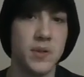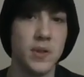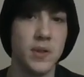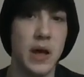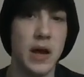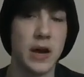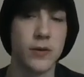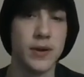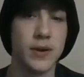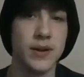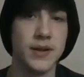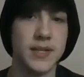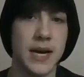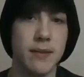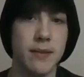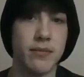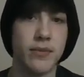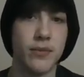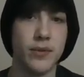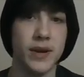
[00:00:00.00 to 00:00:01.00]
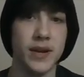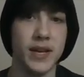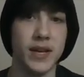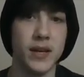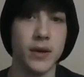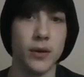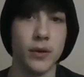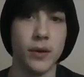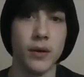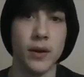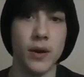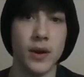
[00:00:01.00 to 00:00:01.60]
Ocarina of Time 3D, or